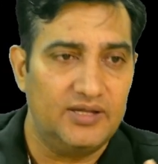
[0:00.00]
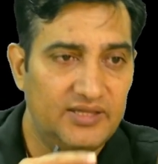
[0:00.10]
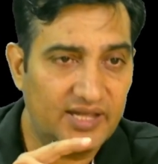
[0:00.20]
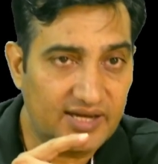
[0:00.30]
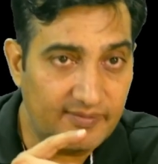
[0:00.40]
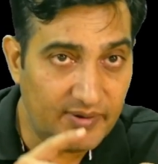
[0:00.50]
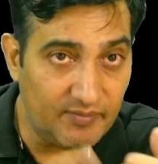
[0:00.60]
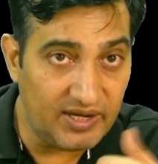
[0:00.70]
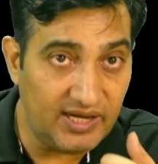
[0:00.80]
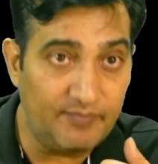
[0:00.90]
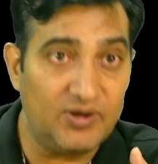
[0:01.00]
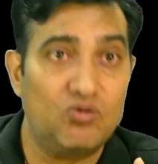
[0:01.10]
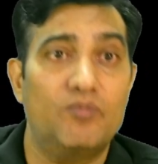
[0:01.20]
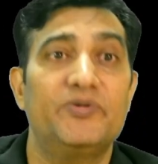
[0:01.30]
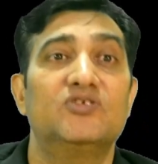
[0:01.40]
they are keeping multiple
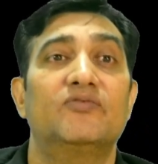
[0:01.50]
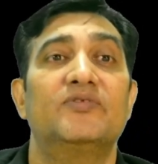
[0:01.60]
copies of